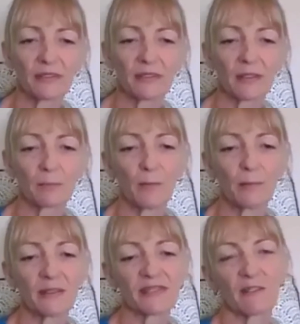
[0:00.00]
the
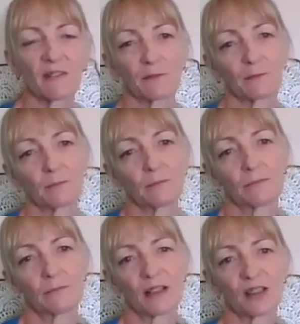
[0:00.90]
purpose of
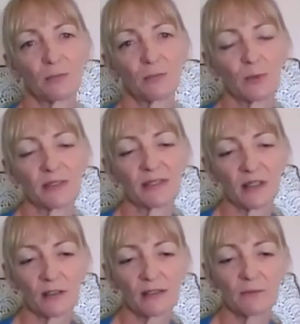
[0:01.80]
my trip was to
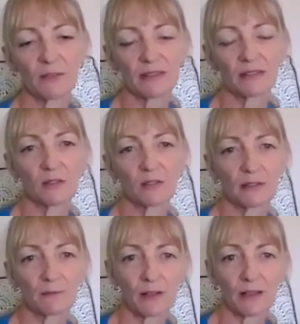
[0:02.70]
go to visit 2
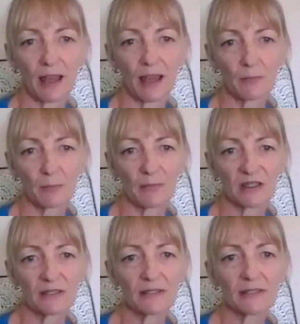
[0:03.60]
different
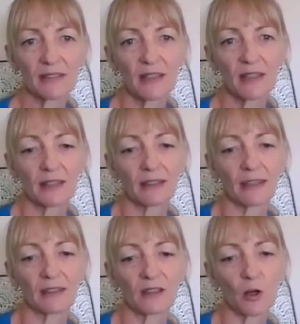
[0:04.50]
missions
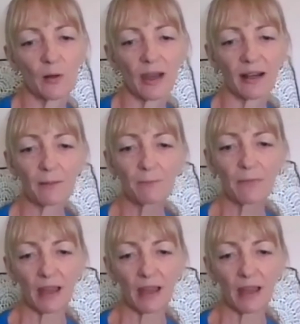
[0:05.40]
in Kolkata.